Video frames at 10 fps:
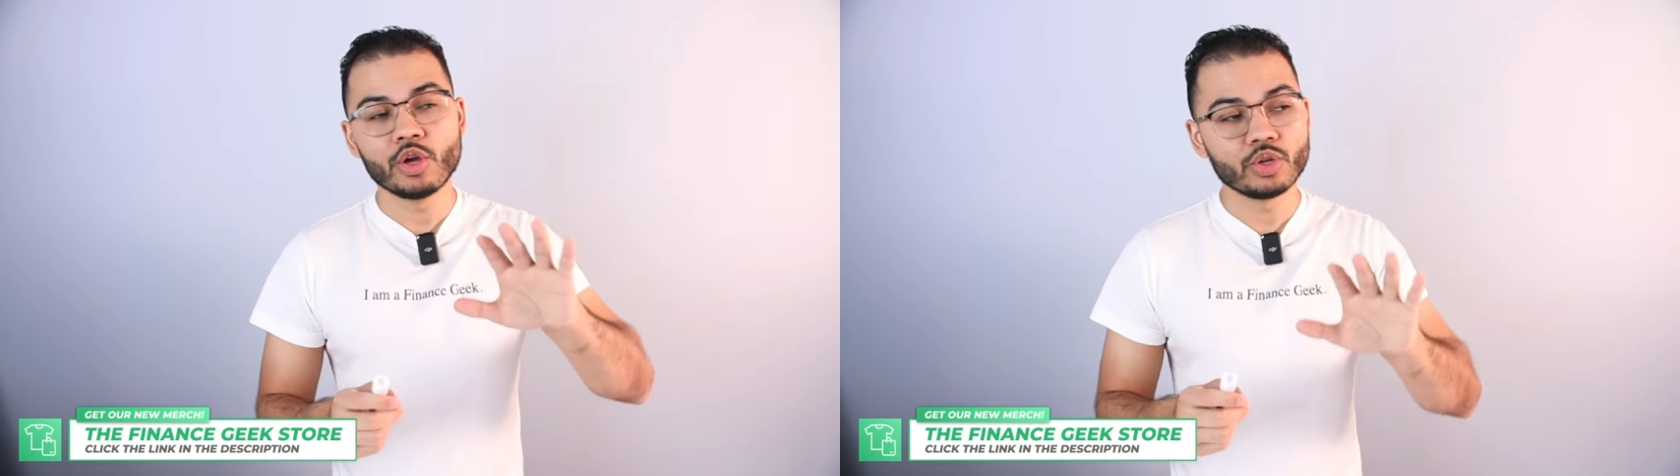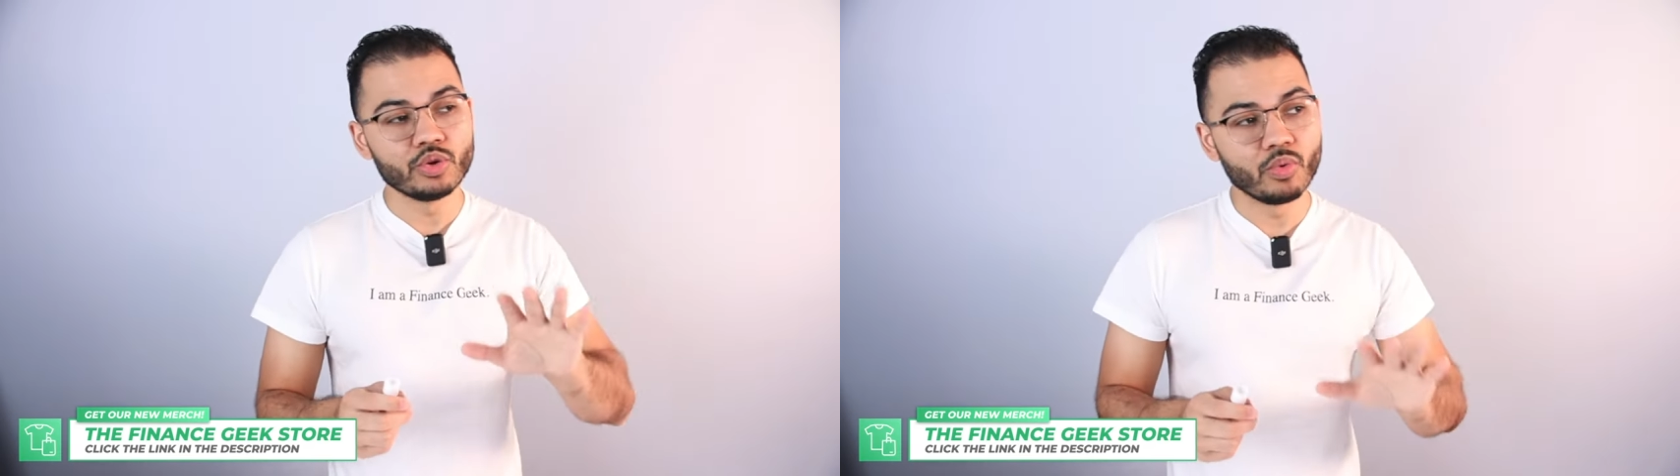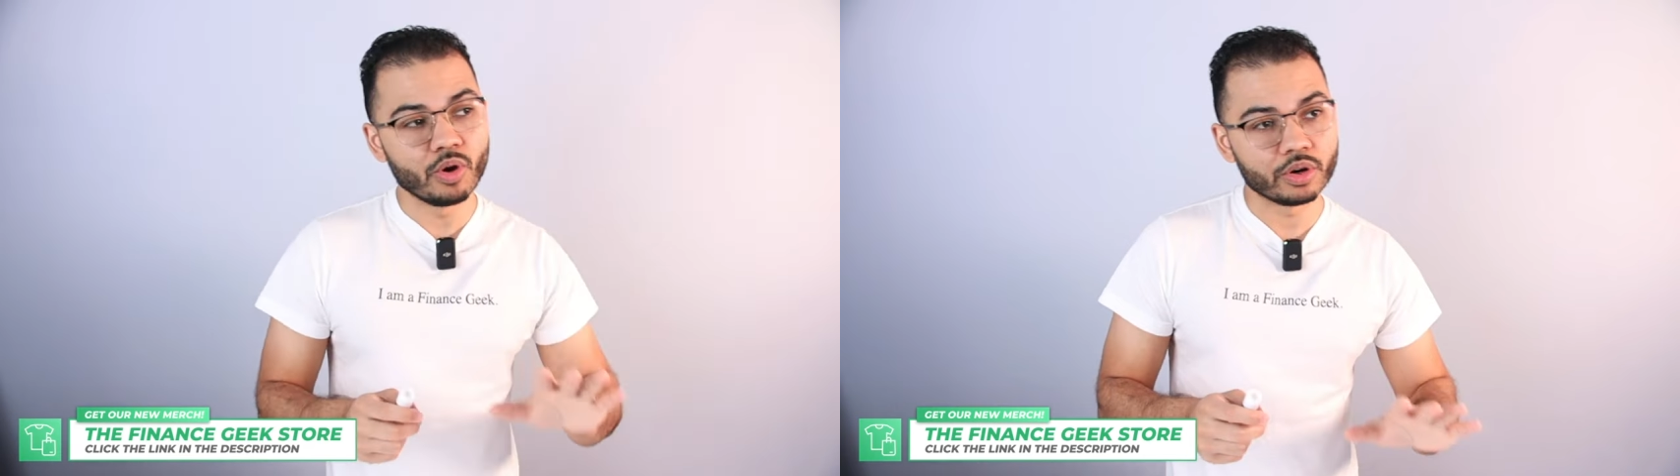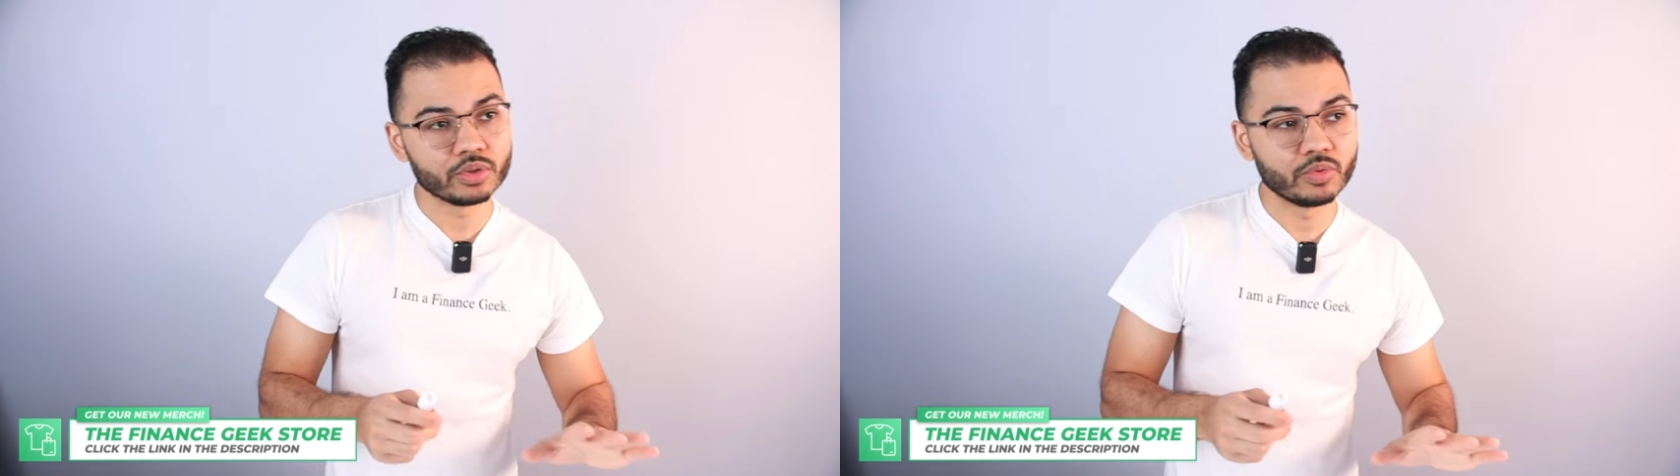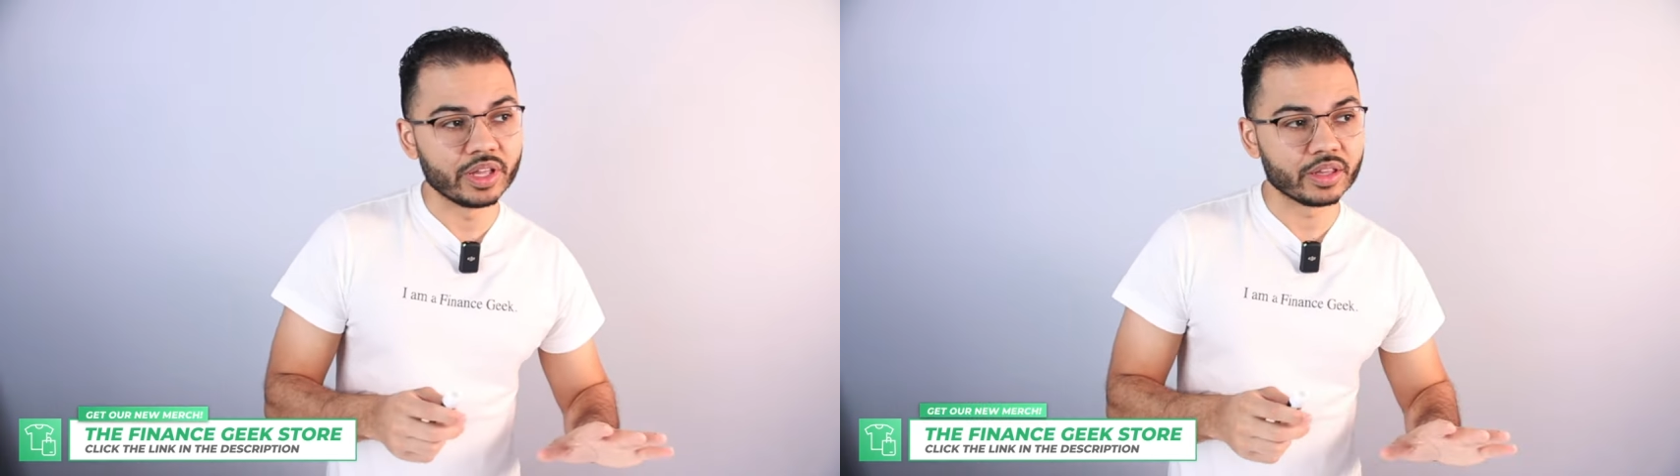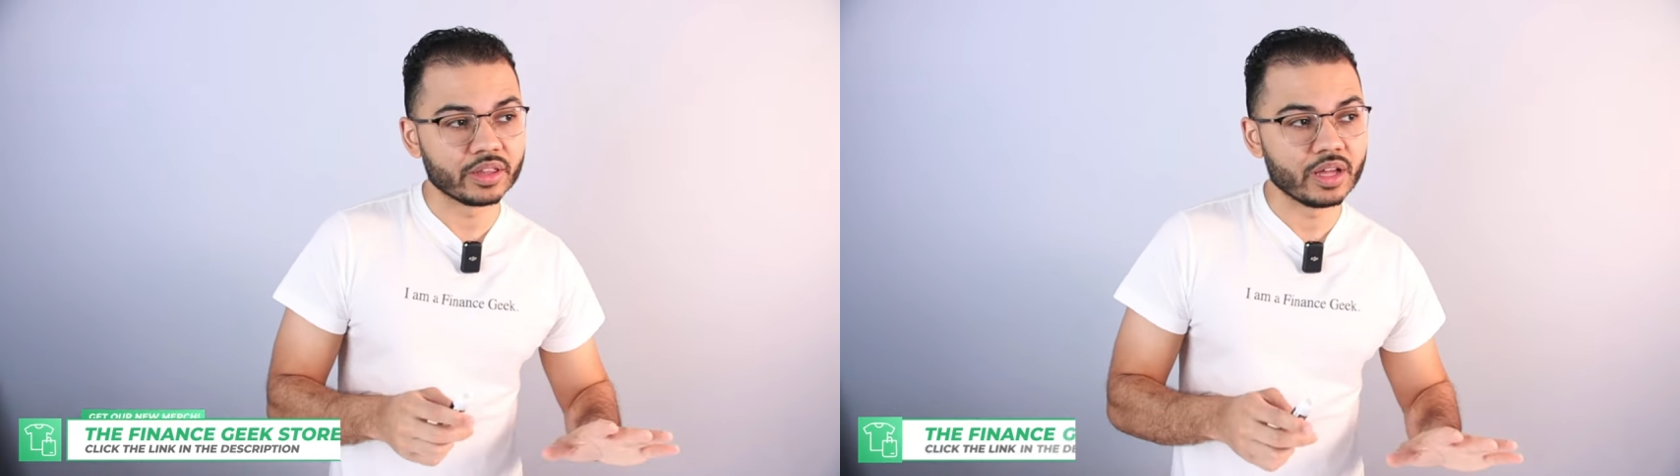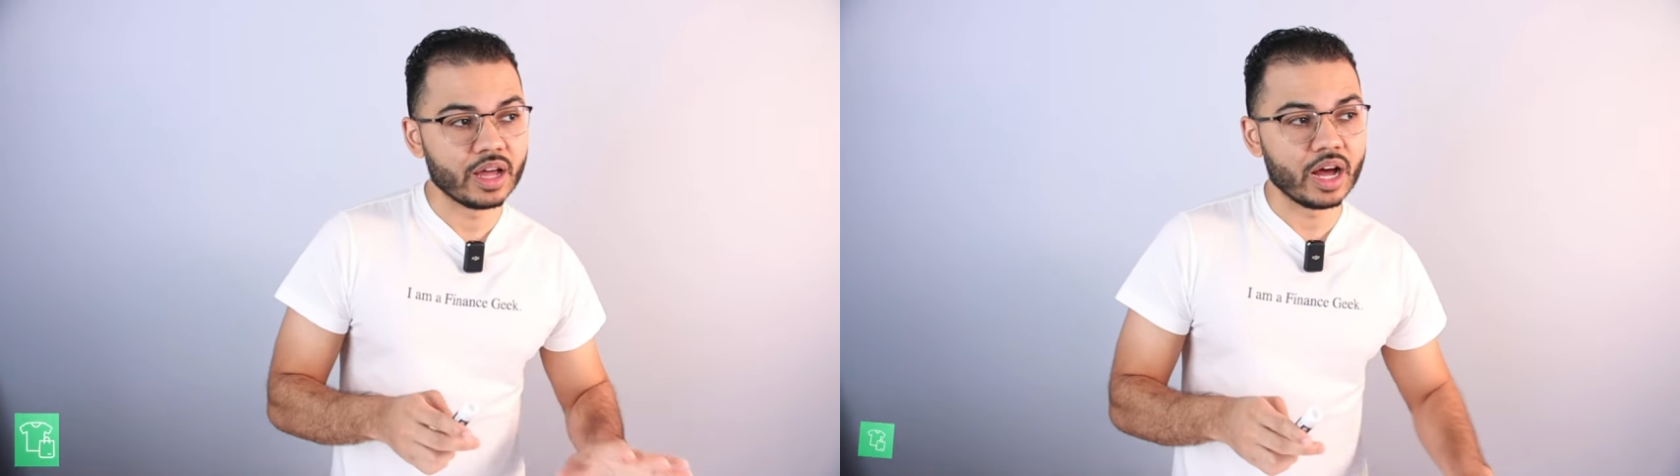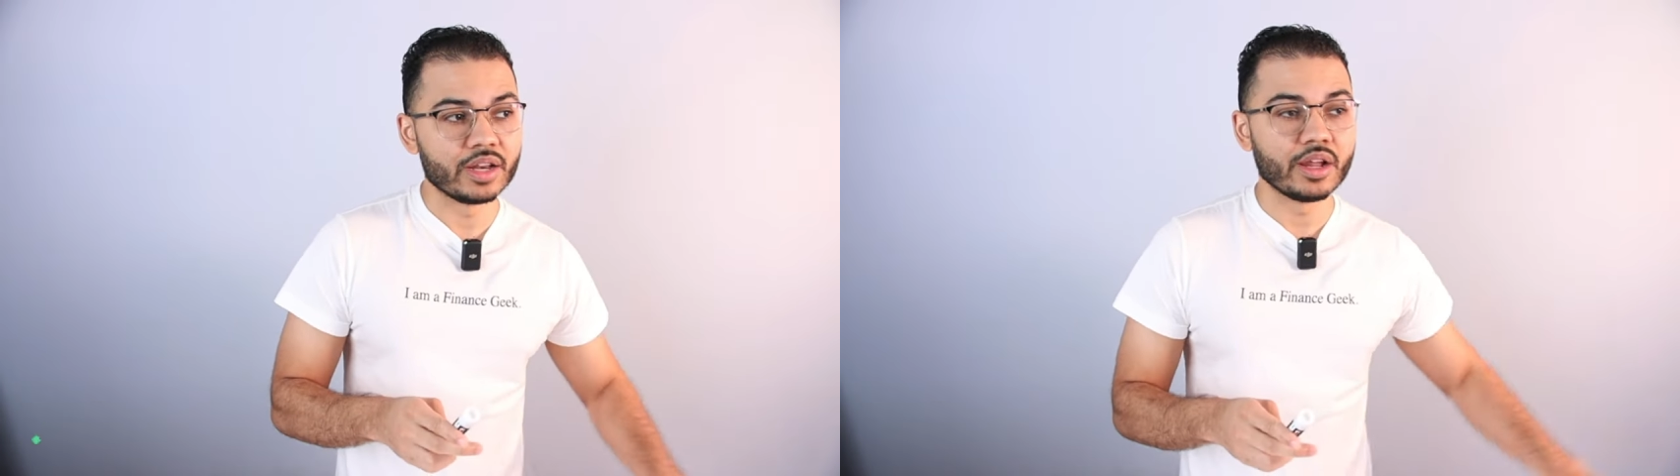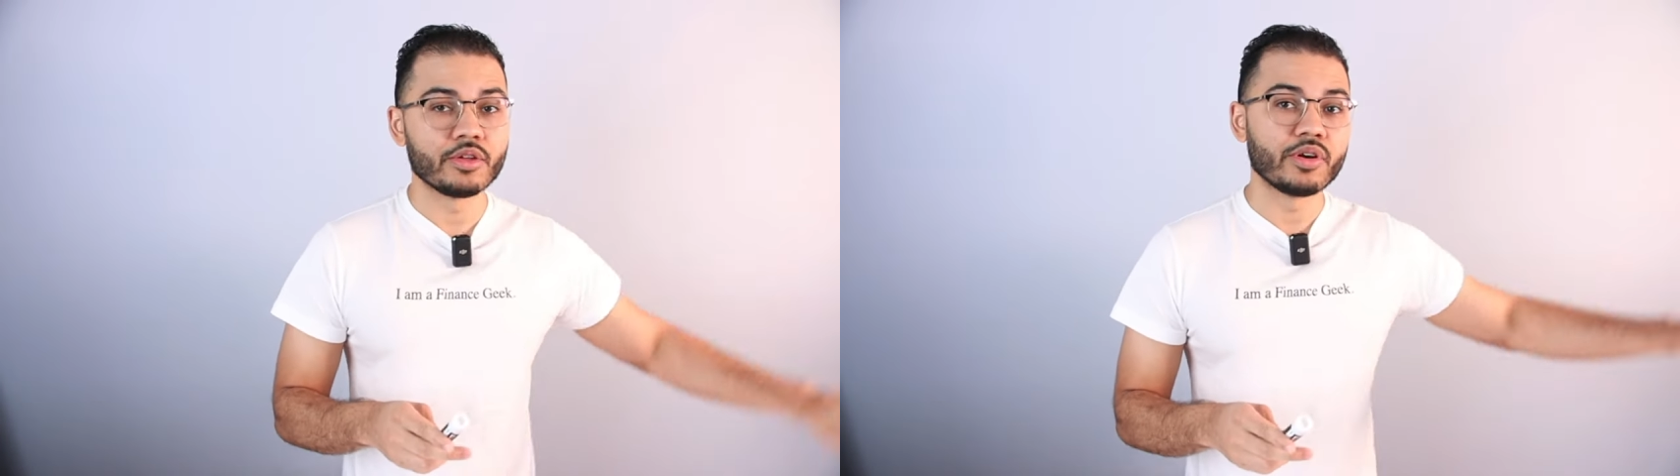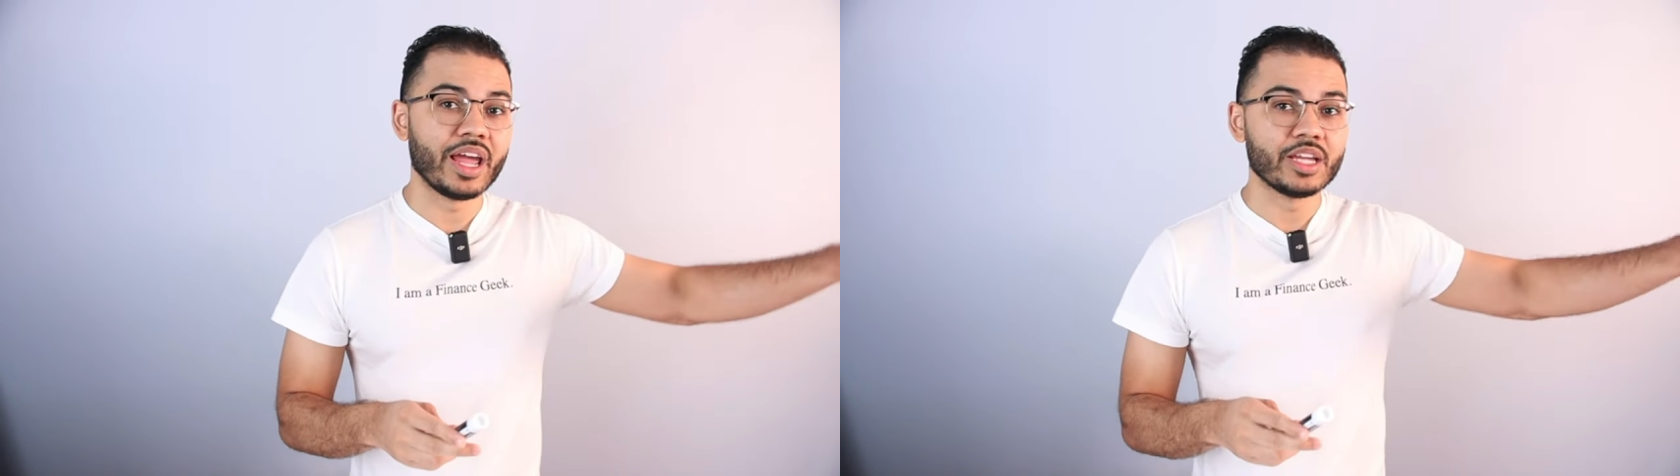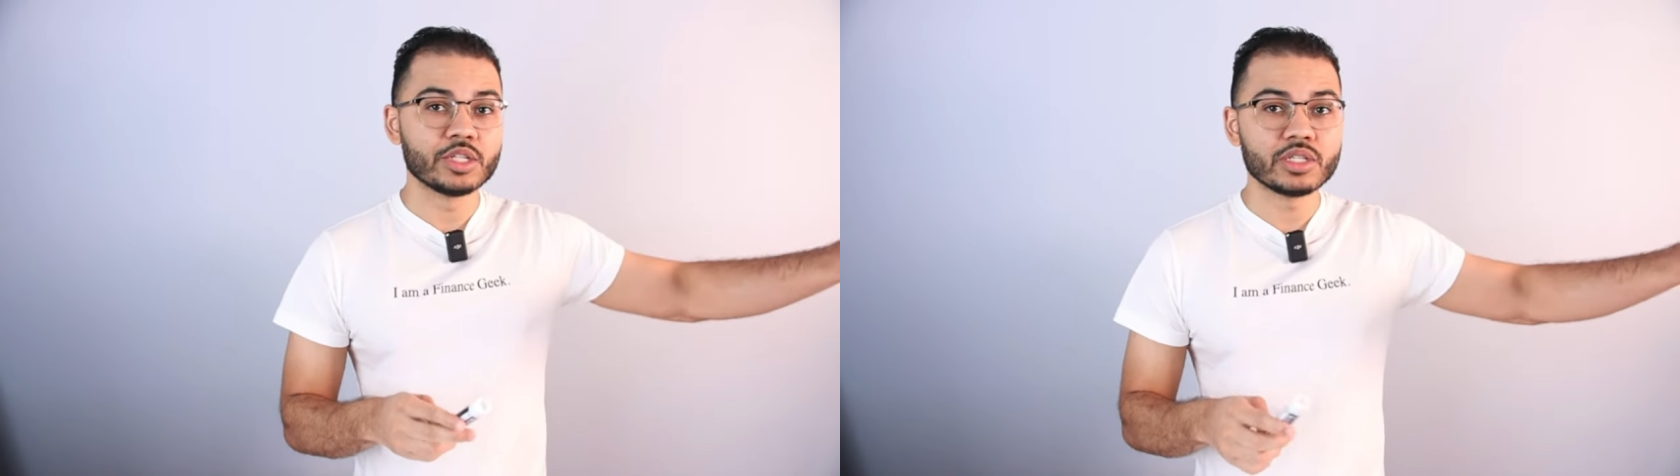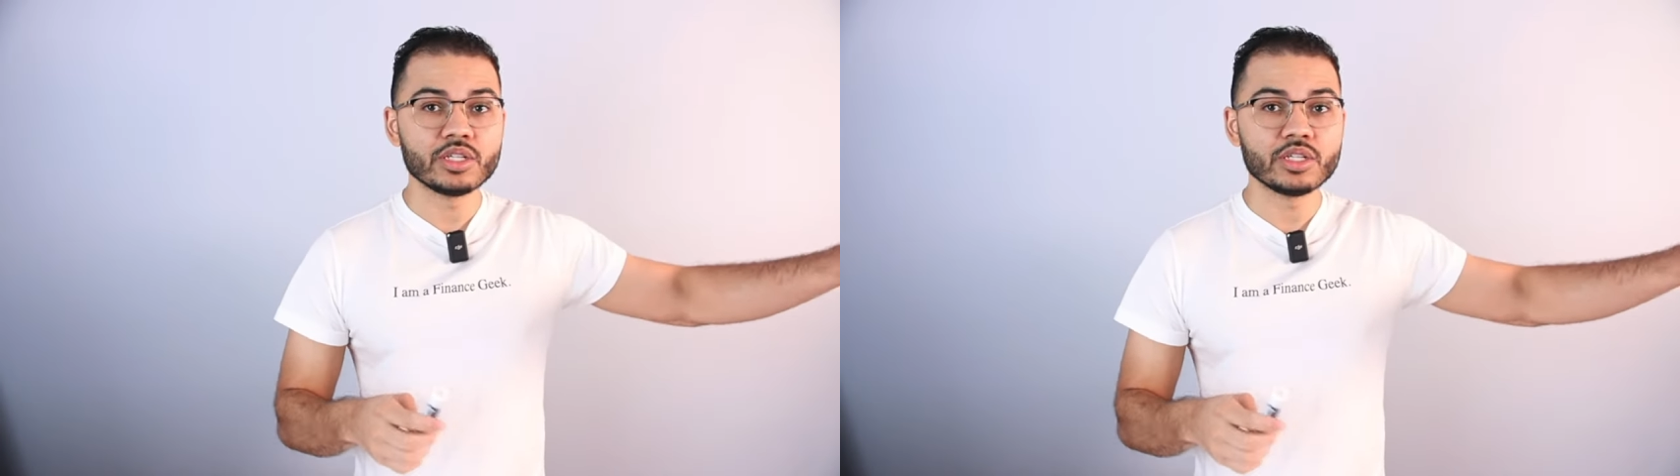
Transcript: you worked with another agency.